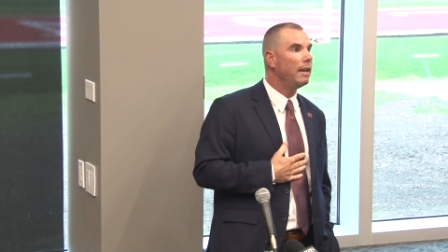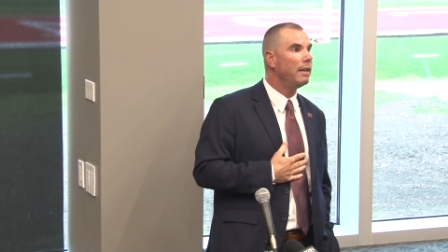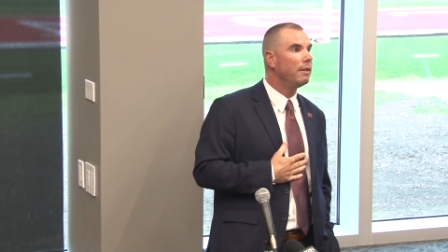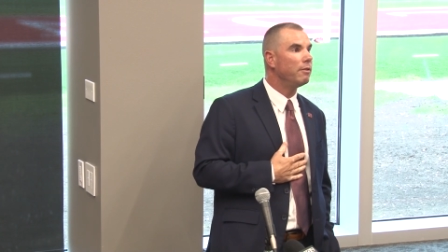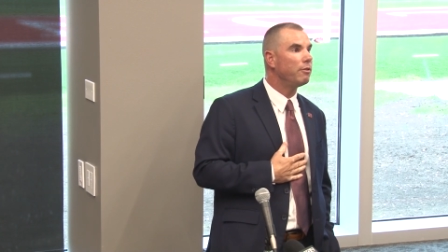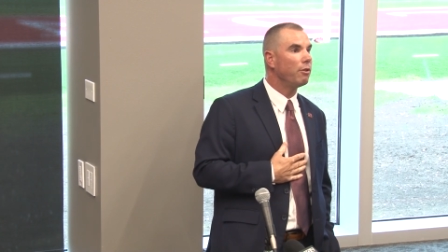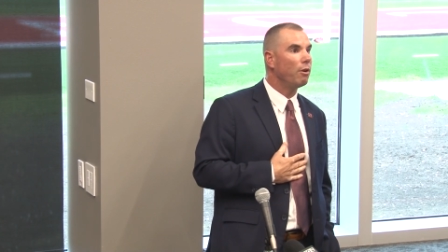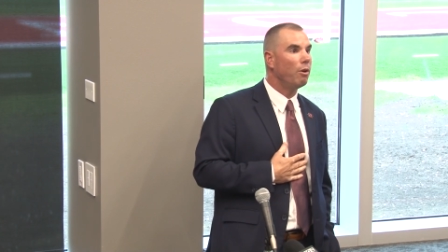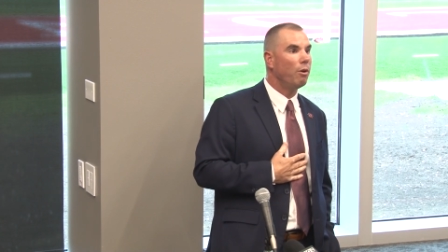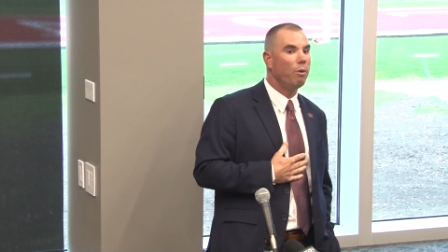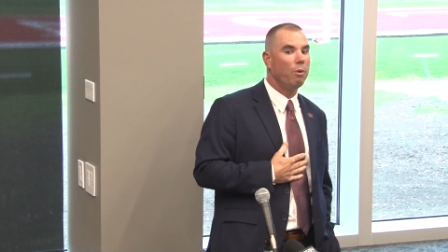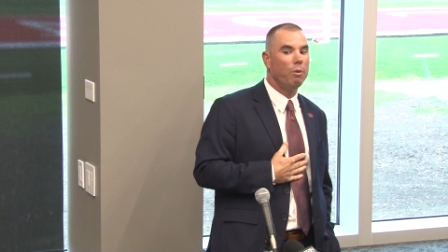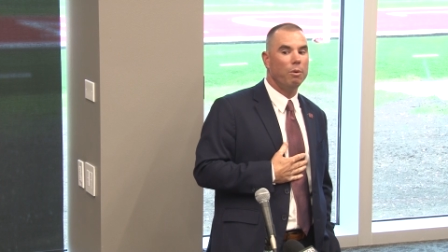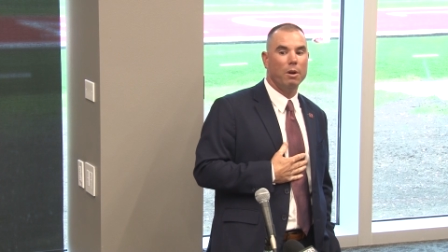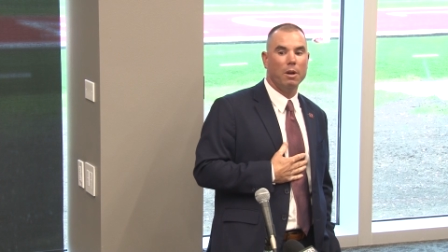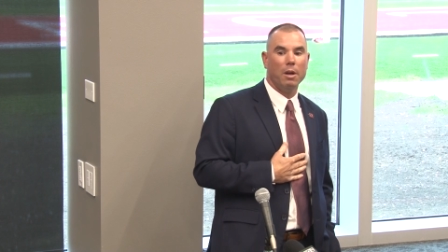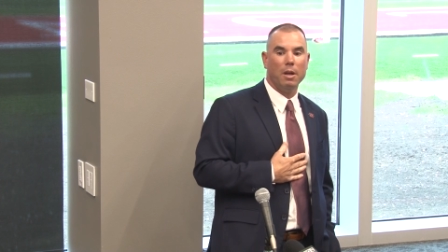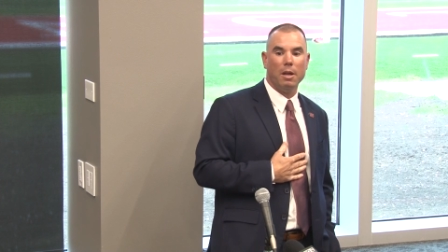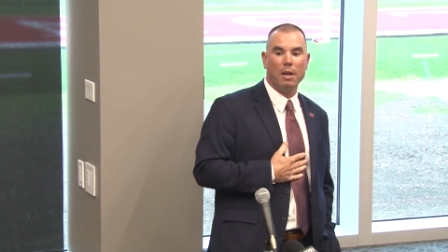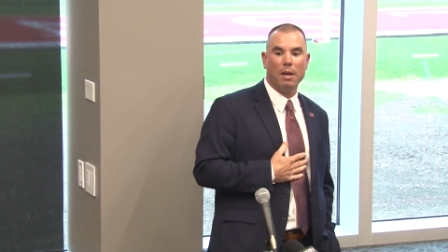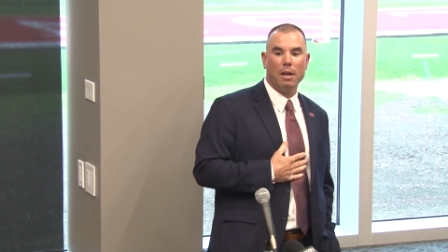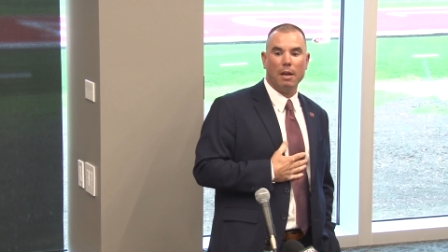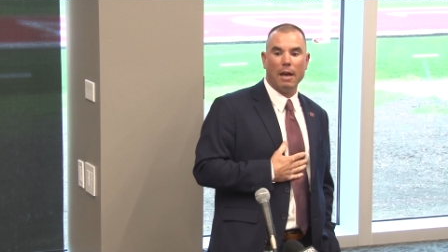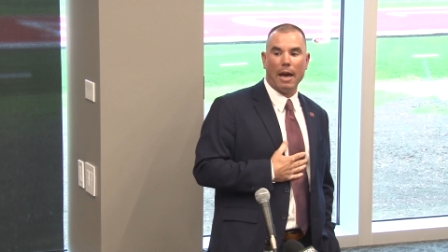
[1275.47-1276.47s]
And so
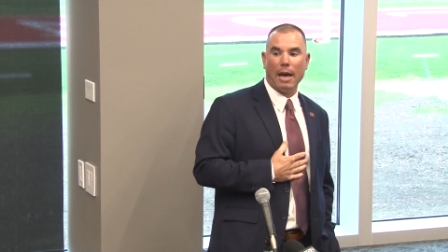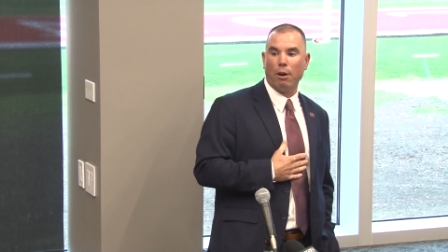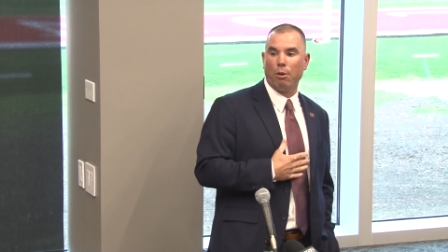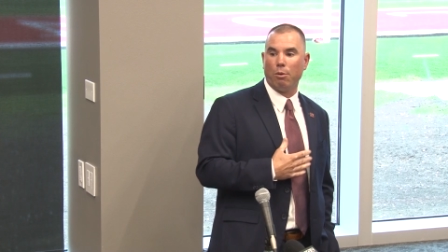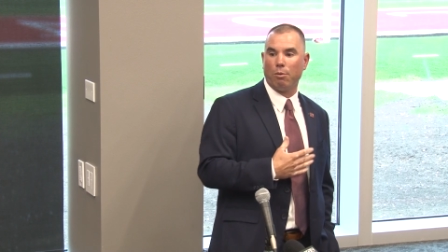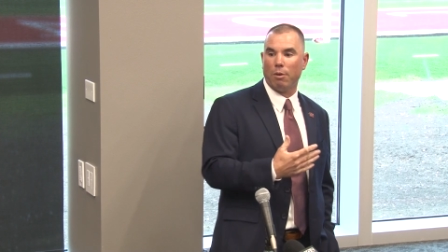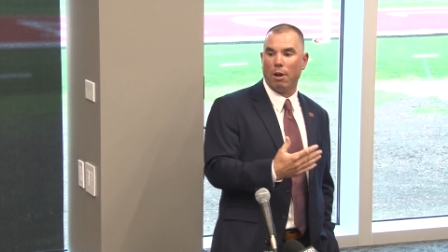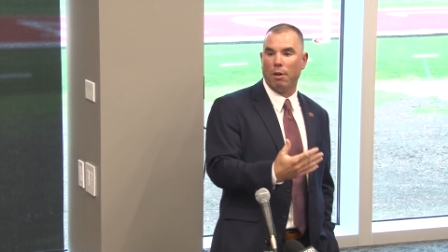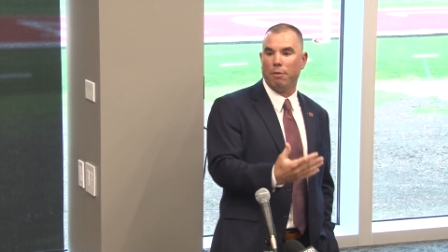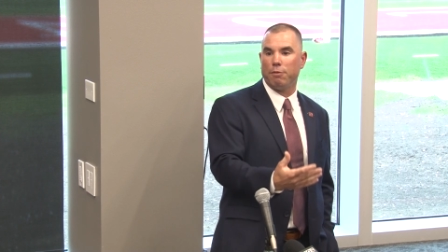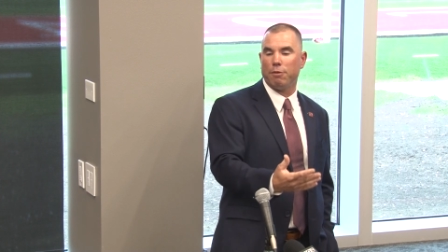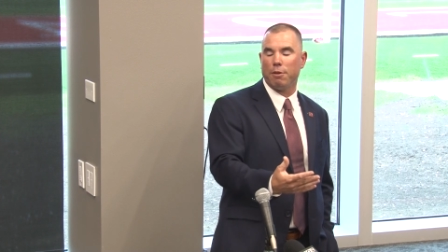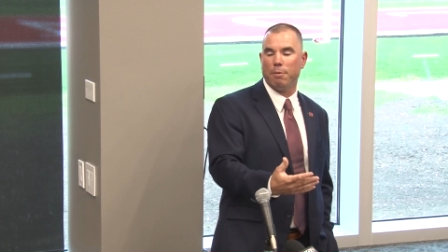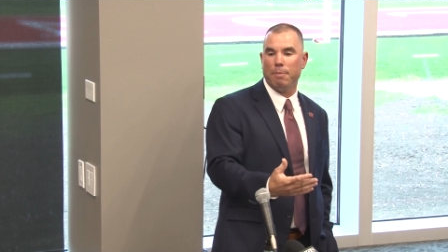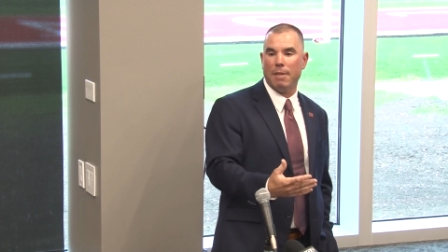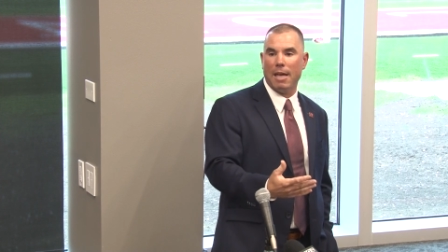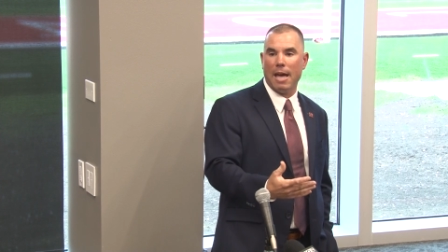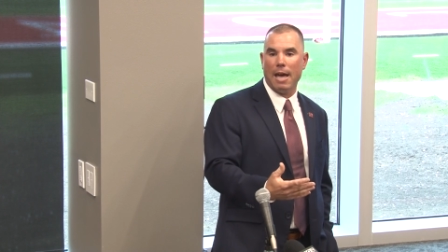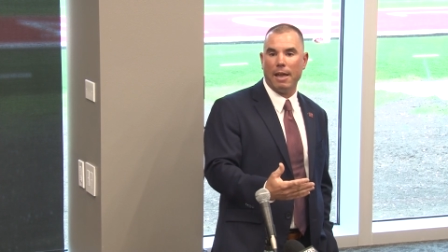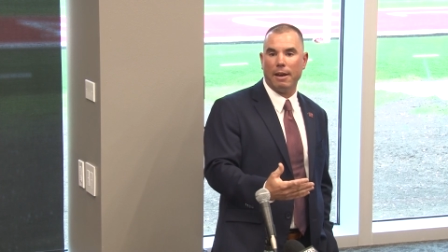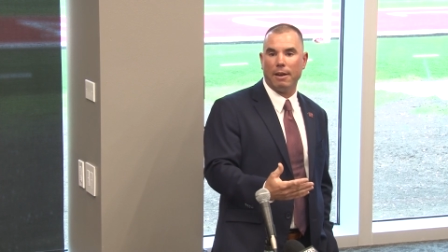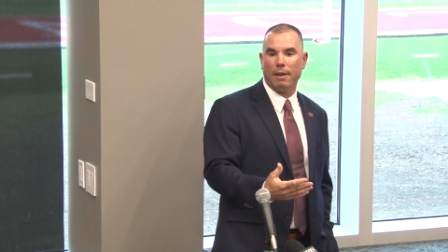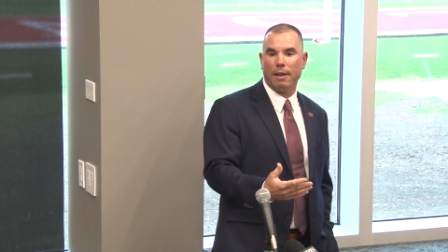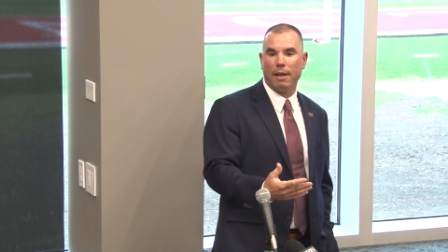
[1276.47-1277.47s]
I don't run from
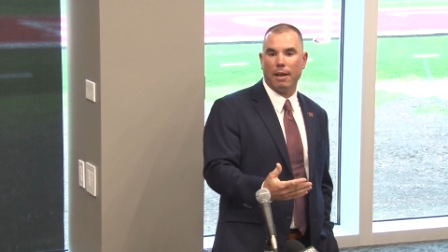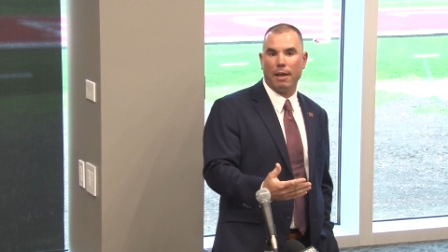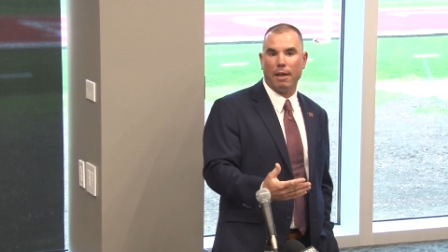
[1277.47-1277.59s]
that.